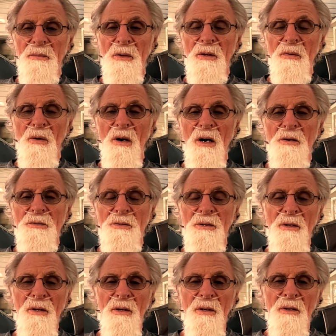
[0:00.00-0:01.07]
We crossed.
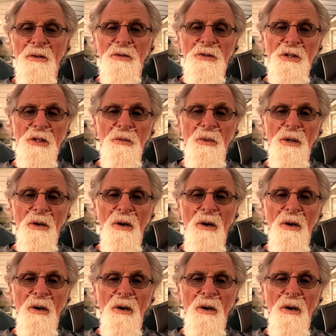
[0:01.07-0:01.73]
She went